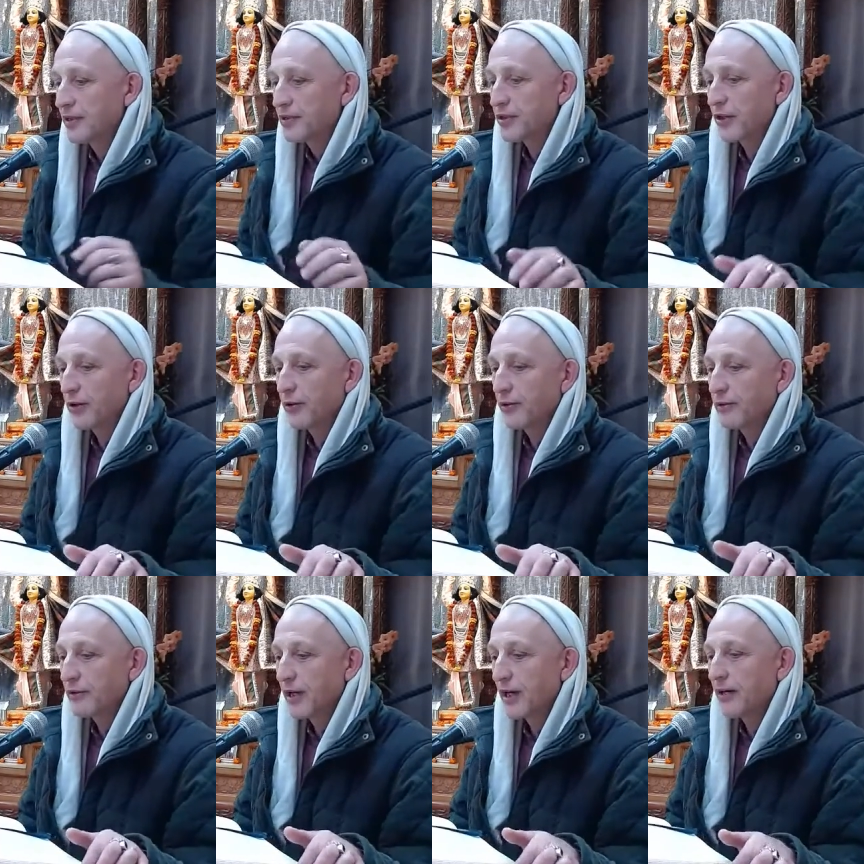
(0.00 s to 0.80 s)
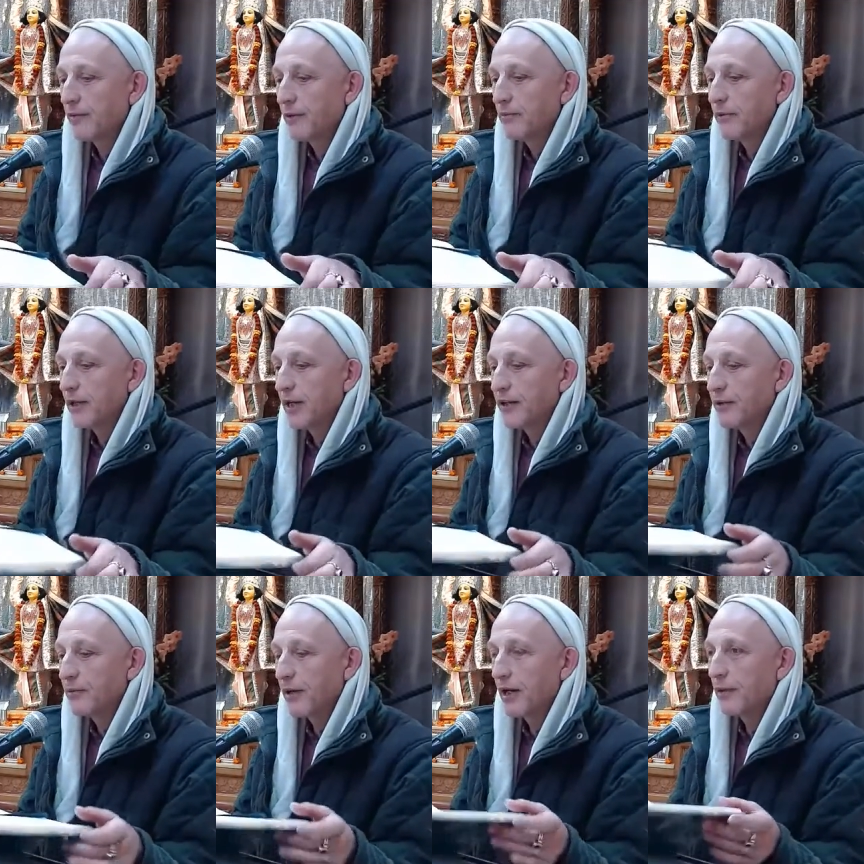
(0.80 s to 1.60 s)
So I remember I
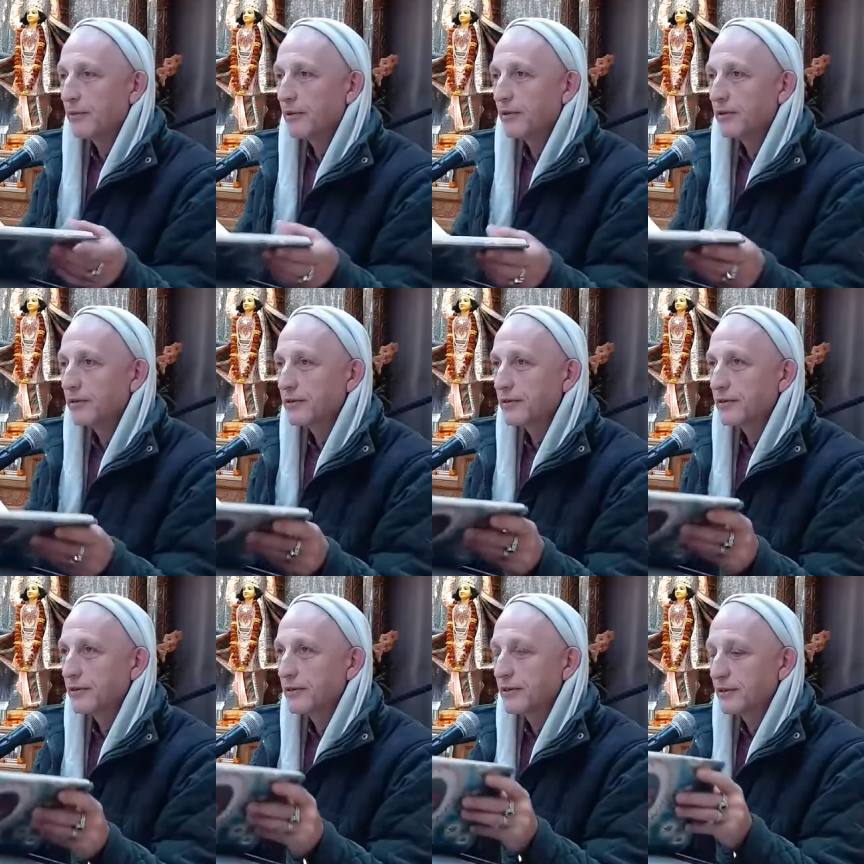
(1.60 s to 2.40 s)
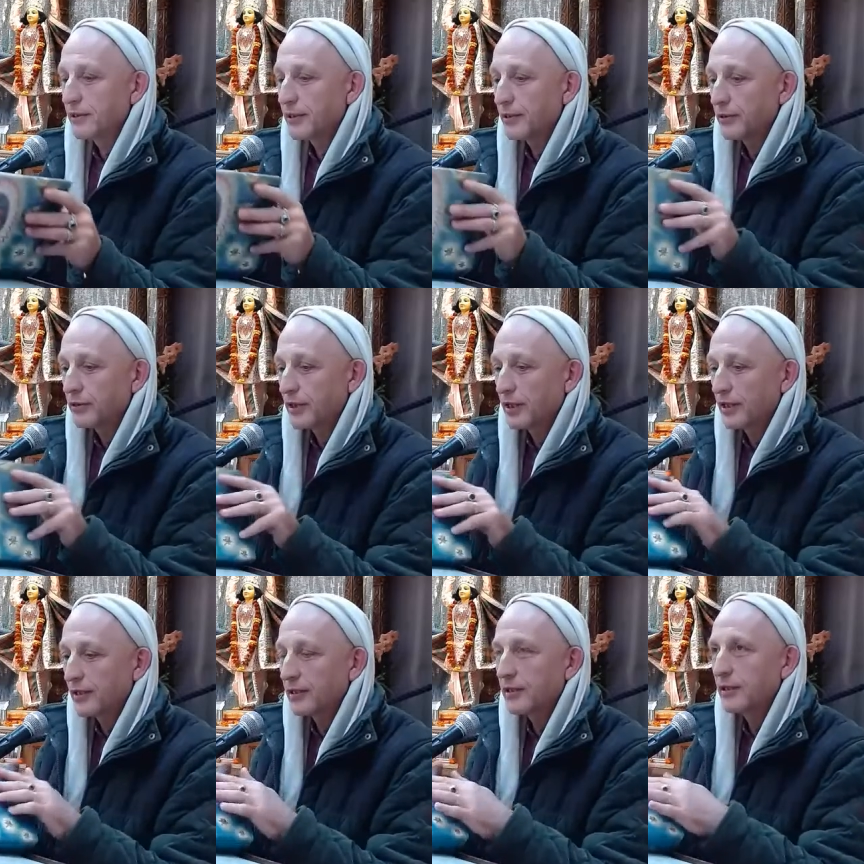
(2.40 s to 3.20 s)
had the Bible, and I was
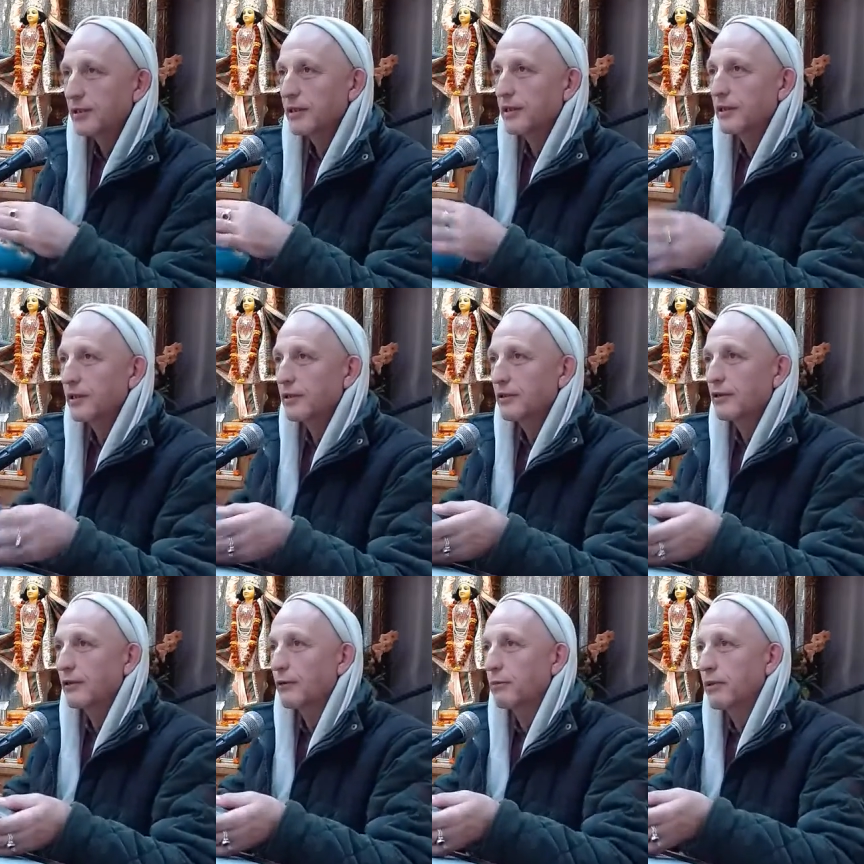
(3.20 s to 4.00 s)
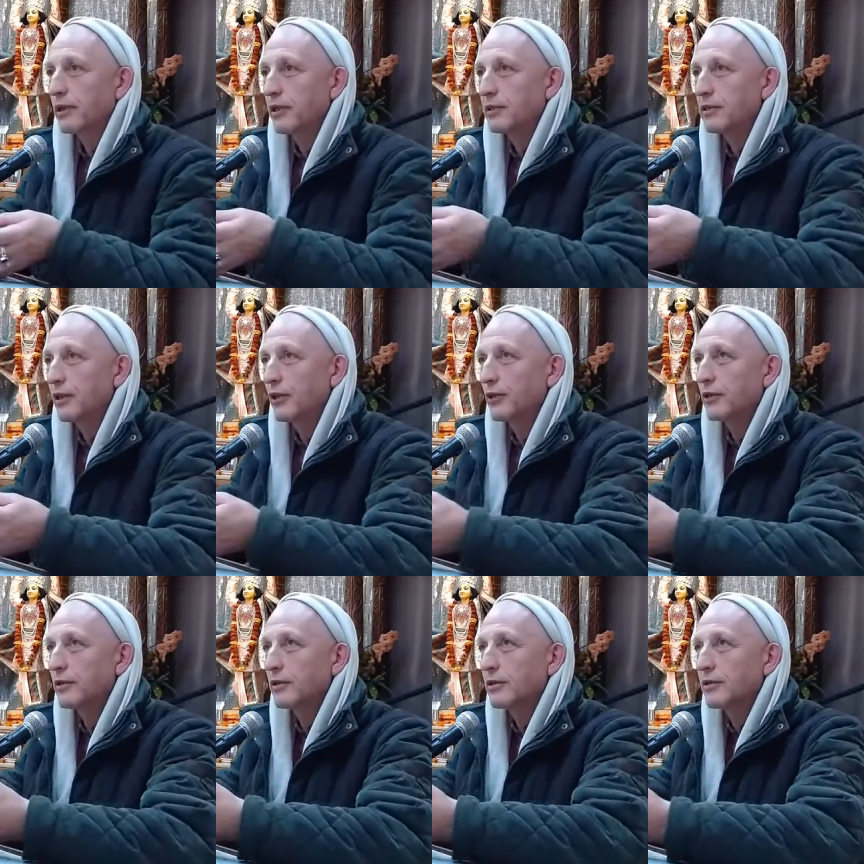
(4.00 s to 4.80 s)
like, "Oh, please,
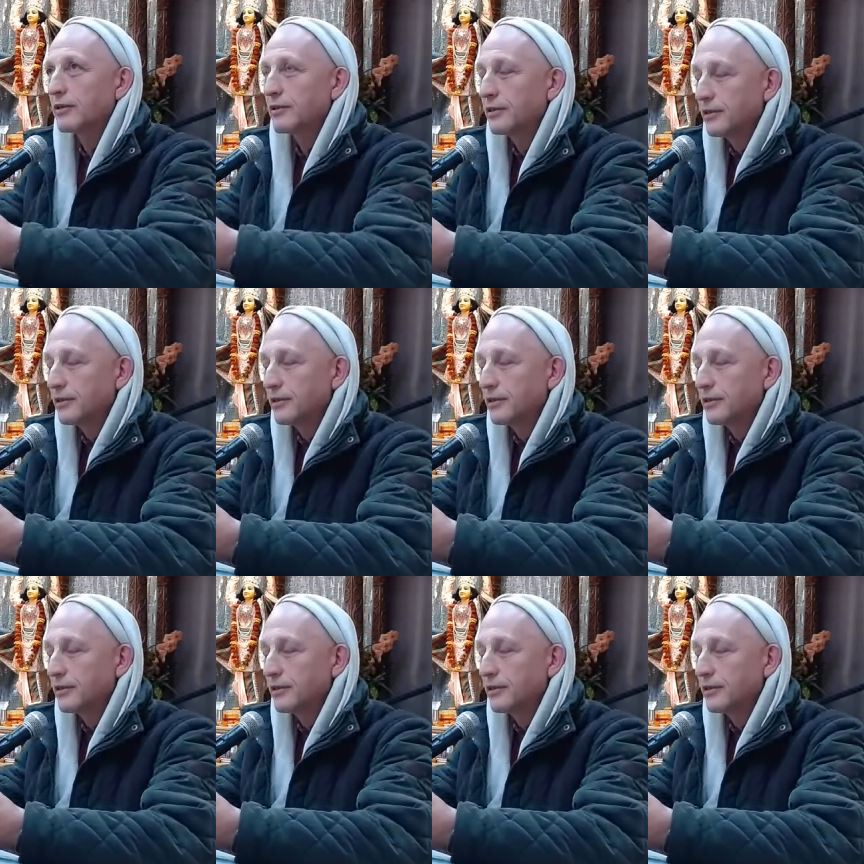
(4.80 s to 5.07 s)
Lord,